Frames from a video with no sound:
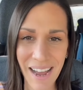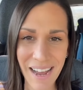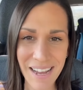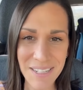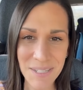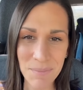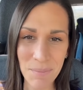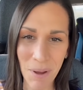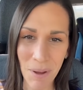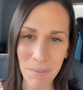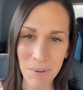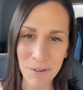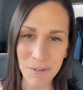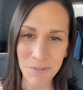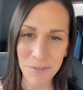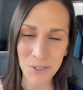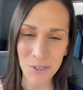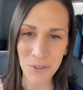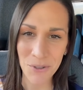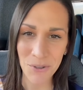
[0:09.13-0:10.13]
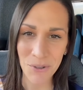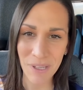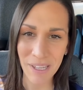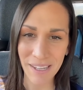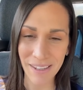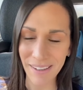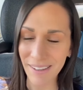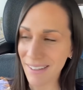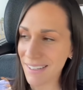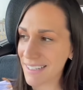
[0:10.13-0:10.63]
as a mom of two
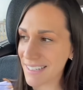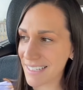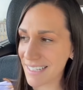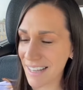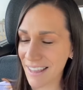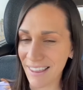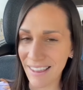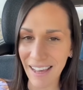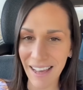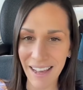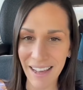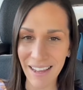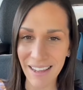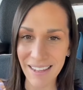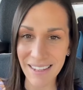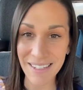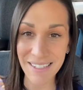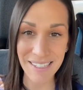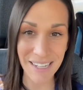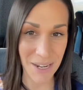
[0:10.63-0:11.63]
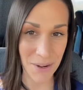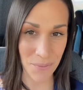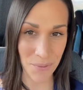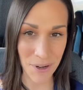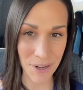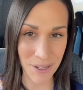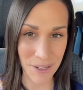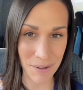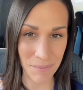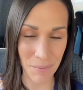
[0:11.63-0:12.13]
kids that is a
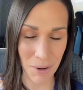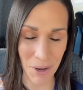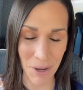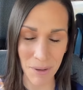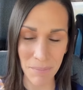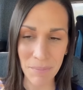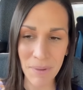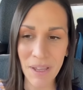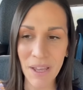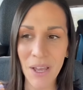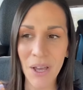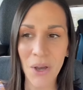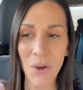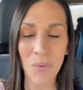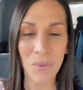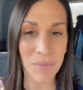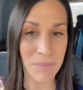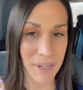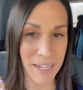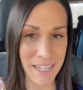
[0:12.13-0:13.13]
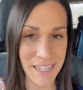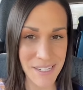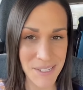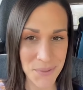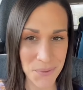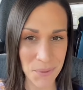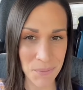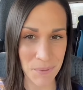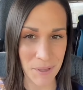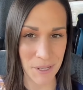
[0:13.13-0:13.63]
working mom, when my kids
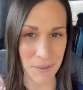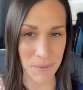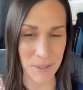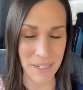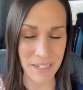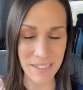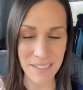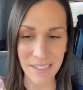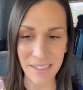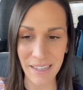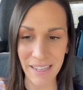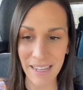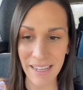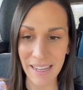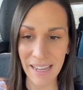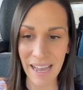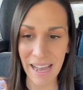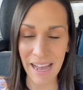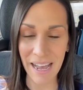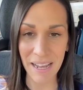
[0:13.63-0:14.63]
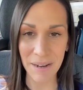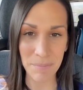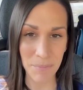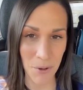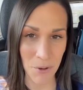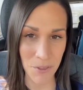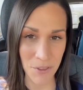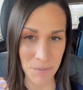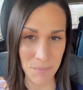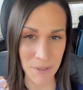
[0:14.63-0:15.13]
were babies, they had
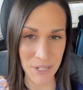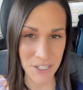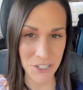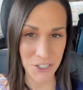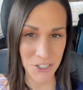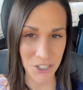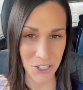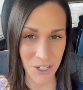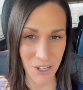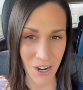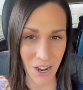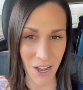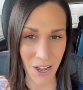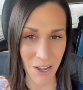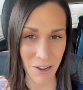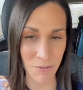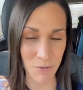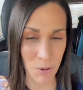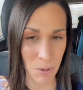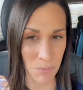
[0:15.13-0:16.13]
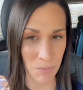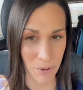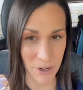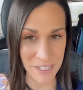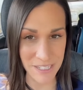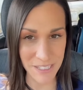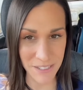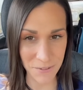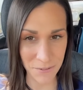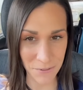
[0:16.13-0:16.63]
both a mixture of
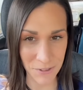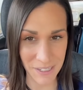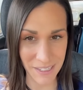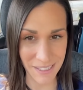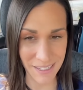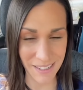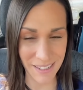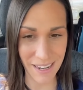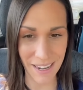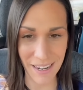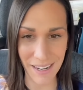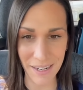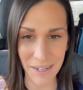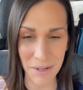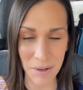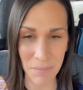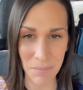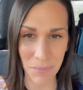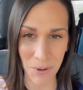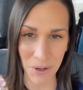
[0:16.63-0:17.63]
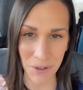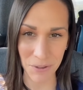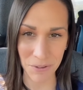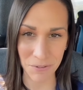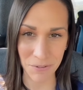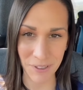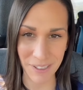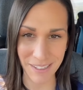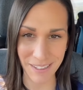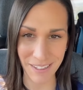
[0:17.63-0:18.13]
breastfeeding and bottle
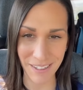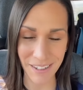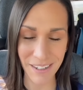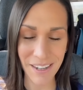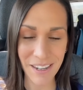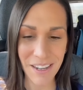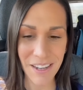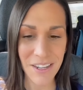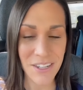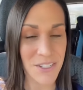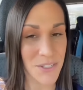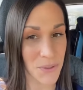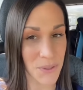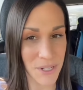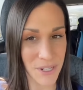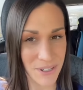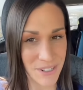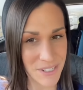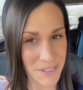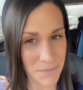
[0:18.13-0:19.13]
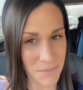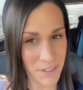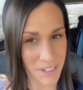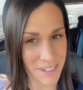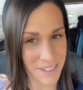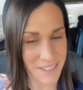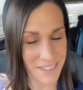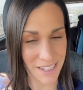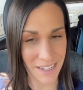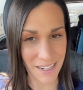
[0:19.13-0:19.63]
feeding. So here are some
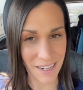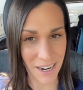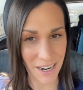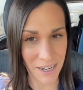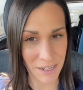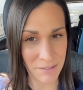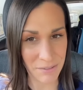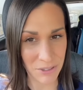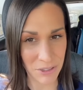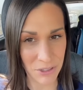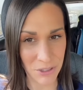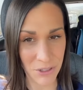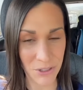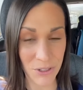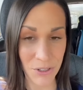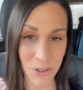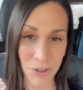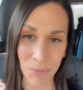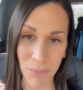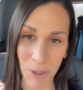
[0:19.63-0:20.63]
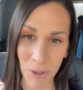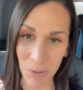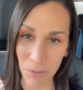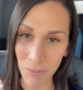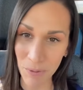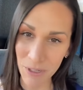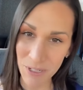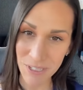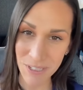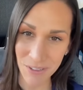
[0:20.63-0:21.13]
things that I've learned through my
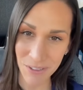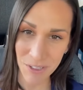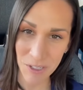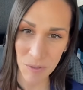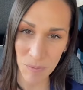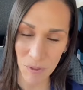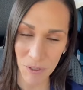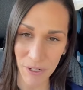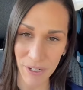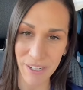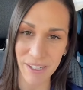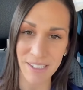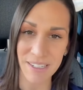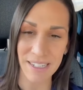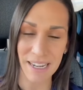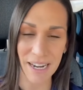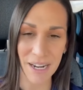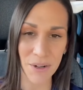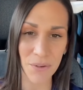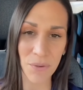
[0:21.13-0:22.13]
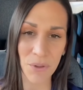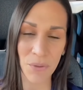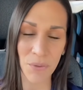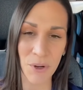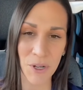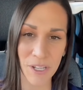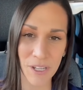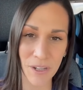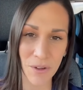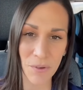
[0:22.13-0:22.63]
own personal experience and with
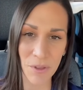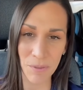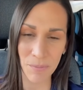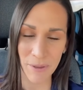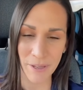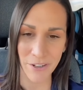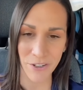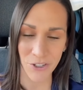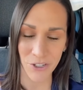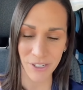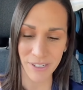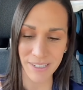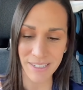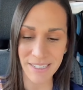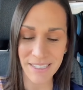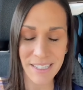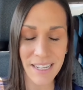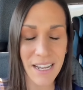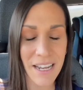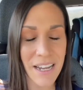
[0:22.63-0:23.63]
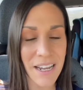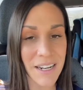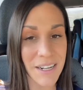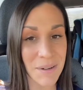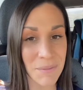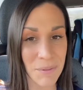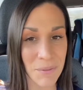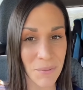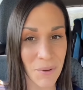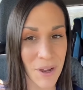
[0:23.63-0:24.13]
working with patients.
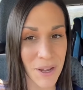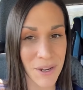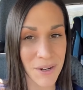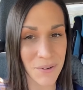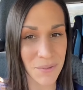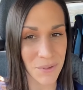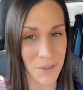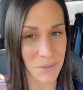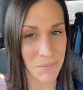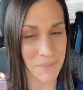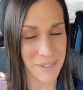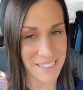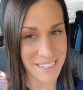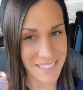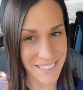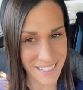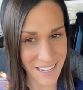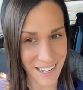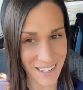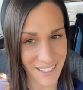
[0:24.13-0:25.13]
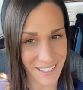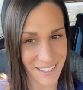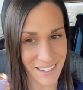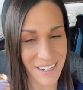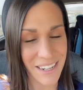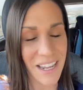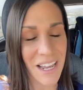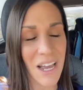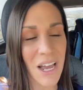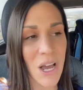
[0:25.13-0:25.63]
Number one, with my
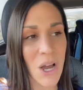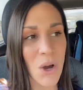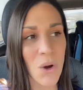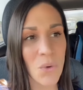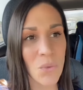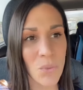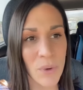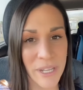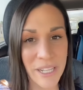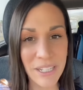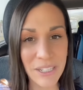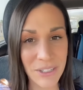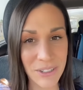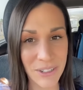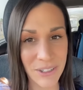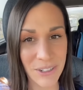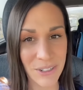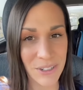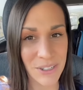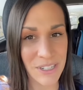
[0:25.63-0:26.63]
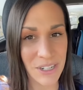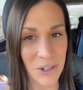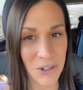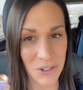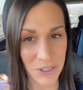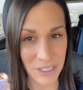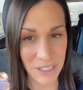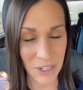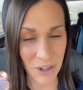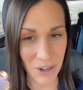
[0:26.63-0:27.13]
son, we learned
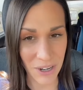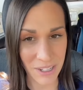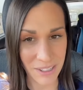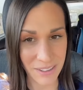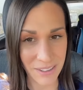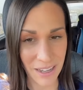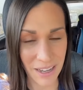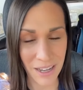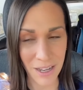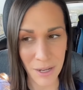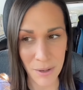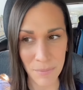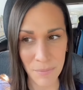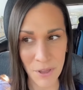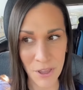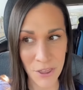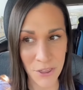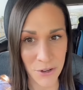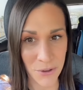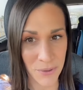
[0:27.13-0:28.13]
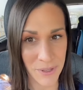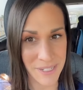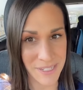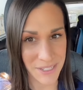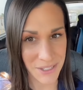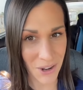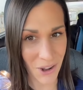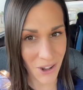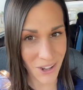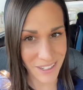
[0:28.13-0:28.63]
early on um, through
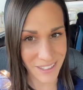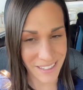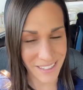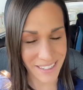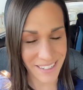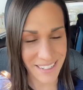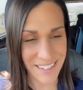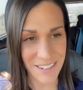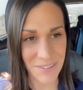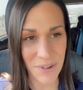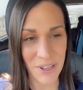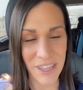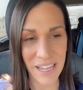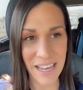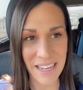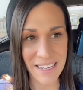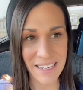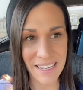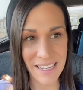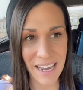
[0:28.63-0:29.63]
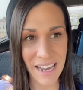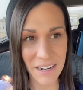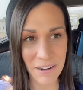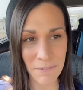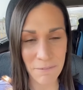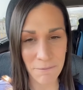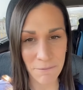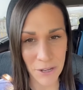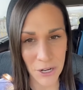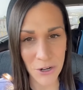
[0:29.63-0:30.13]
his colic that he had a
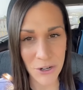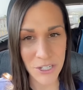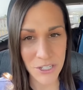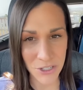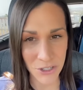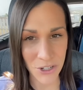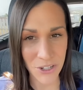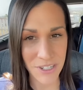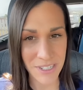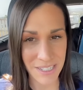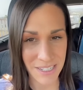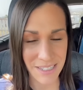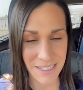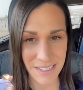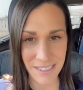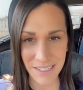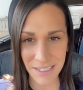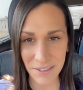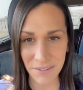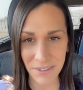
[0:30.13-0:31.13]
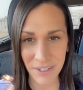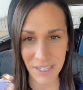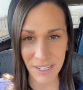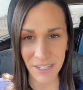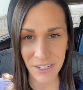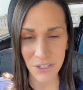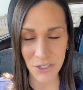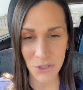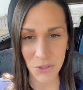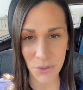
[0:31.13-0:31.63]
very strong
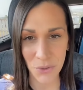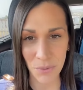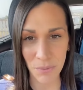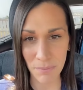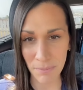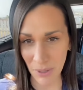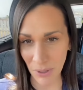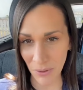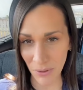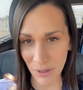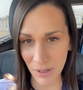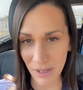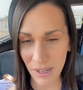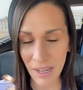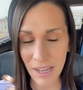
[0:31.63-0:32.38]
sensitivity to milk.